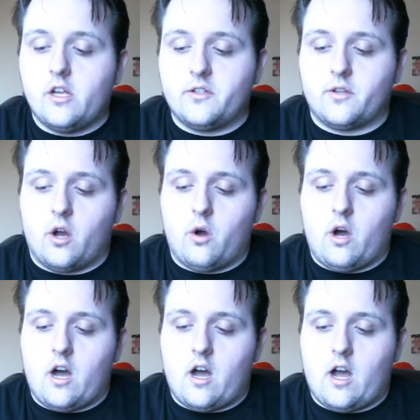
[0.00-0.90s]
So
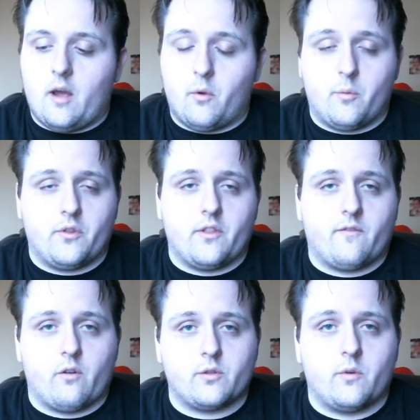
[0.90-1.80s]
I went with the
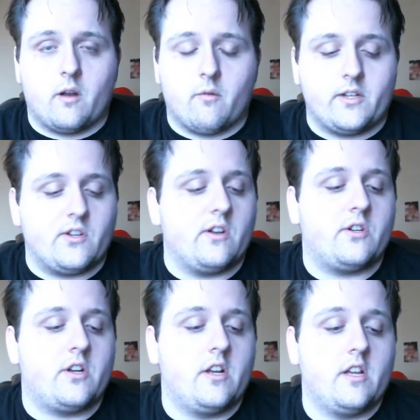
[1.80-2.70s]
first one I
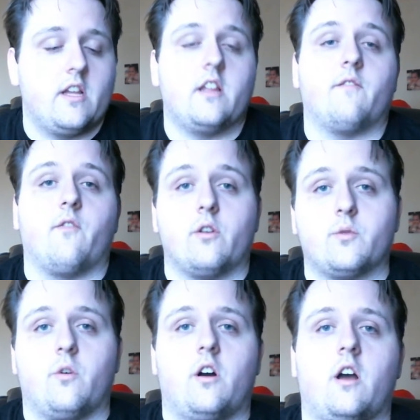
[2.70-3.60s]
researched.
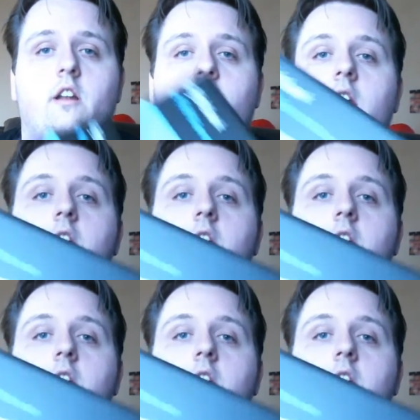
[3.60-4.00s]
First one,